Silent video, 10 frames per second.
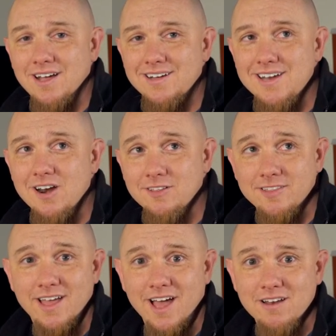Uh, not only
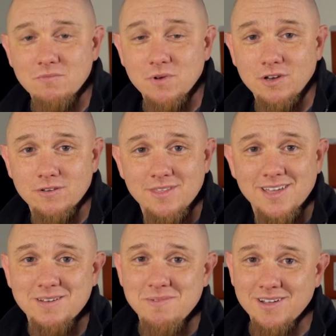that, when you're
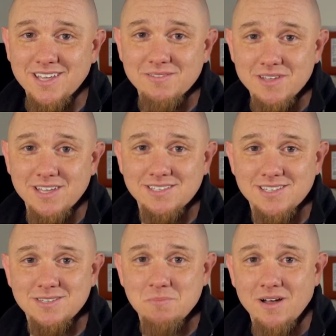thinking about giving kids a
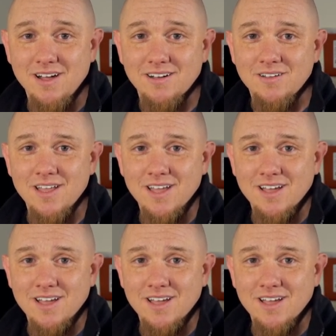smile,